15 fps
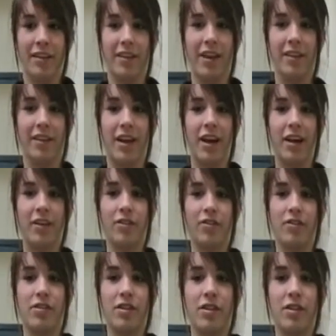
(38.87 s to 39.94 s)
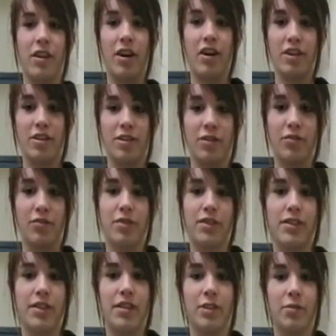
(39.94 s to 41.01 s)
that allows us to
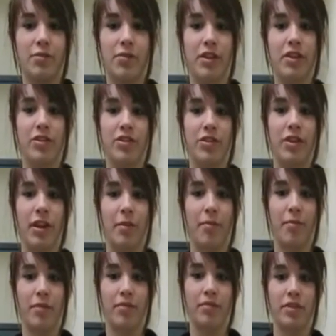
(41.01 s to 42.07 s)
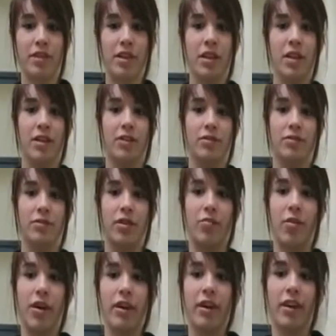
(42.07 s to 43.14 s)
see the pressure imposed to the
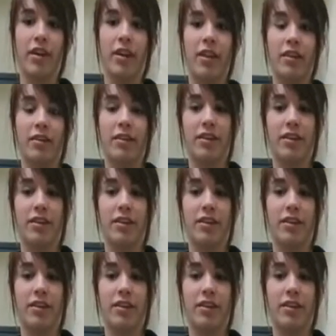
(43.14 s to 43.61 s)
brachial